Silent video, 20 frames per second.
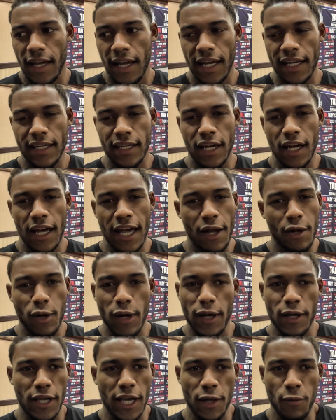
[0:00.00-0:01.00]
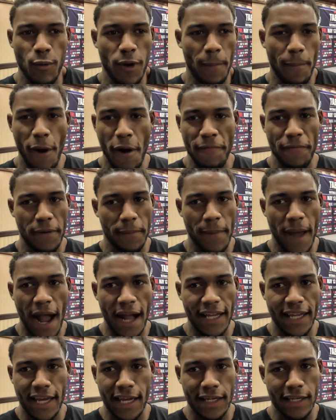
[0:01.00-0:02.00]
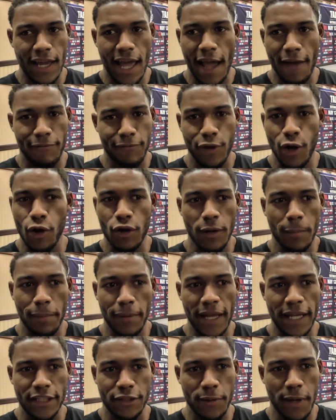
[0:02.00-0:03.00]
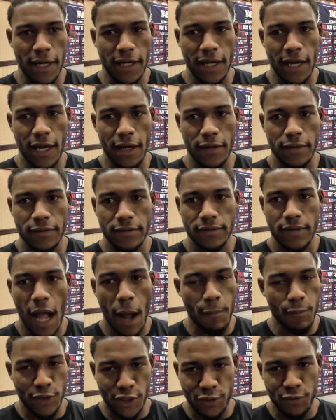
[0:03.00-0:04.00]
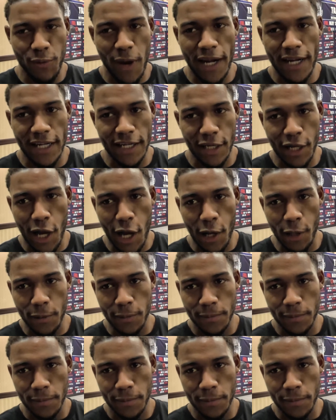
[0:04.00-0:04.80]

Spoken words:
And it went perfect, man. I can't have no complaints right now. I'm just ready to go.